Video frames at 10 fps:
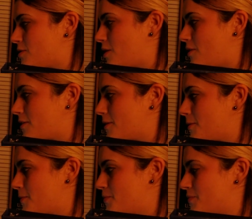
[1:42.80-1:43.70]
dog.
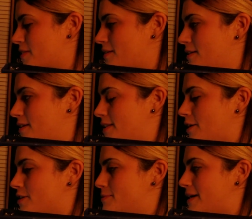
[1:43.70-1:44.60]
They're
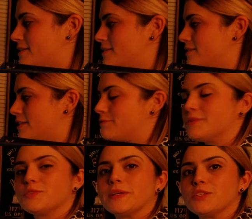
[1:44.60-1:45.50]
expected to live
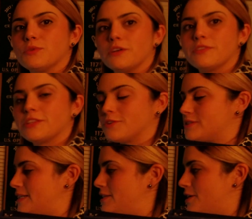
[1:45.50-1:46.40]
between 12 and
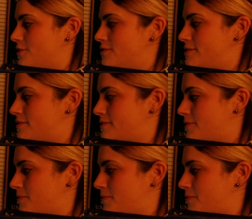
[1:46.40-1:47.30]
13 years.
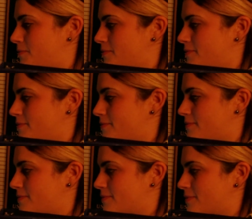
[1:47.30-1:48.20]

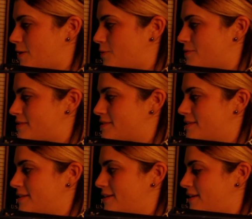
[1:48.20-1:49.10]
Nose.
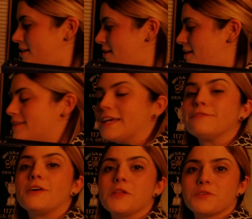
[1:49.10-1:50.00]
They
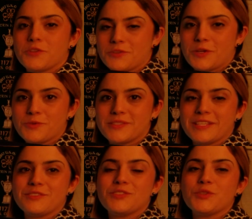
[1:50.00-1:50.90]
follow their nose
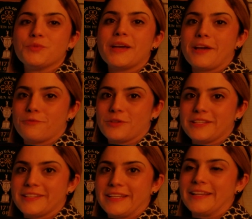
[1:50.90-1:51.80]
into
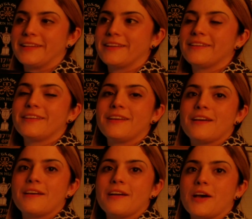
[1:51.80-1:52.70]
everything.
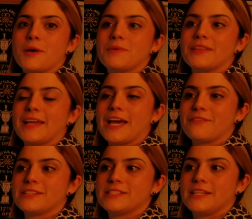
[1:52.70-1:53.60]
If they have
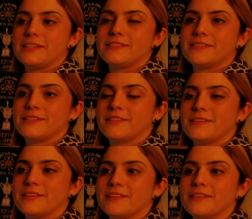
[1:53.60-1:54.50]
a scent,
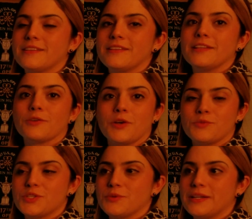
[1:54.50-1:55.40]
they'll go
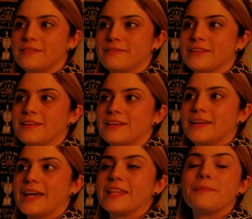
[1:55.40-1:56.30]
to it,
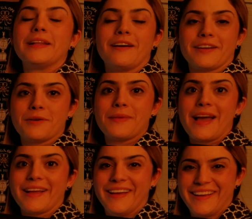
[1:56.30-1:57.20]
and they may not come back.